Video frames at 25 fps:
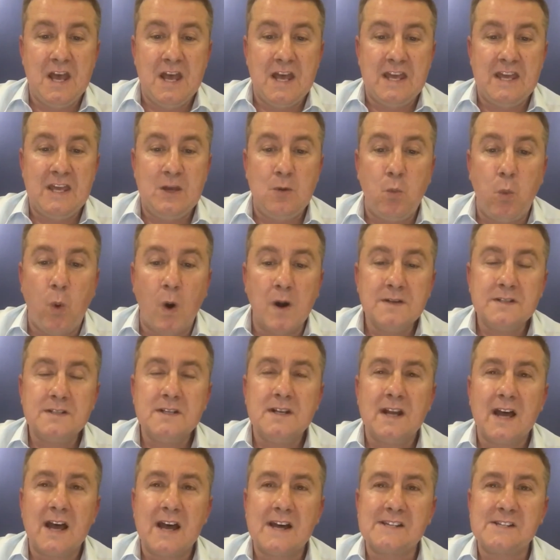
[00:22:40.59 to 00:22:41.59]
He
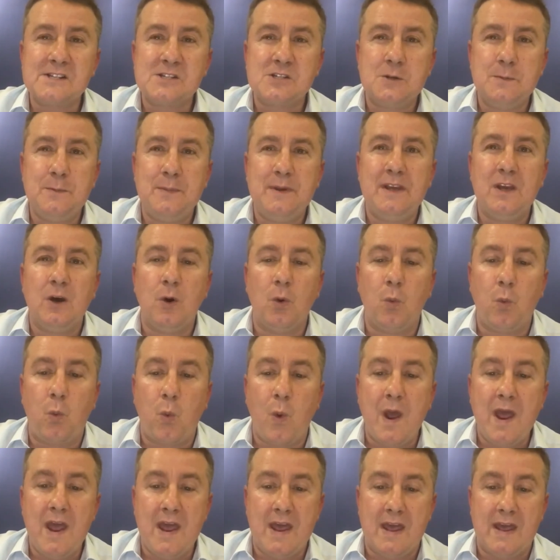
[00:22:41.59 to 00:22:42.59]
wanted us to be
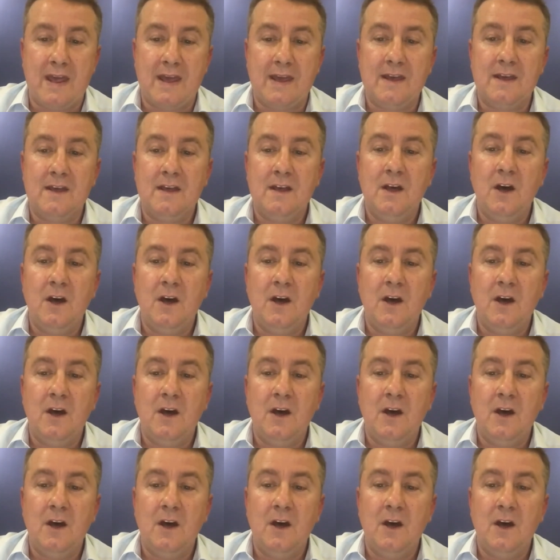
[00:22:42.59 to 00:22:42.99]
aware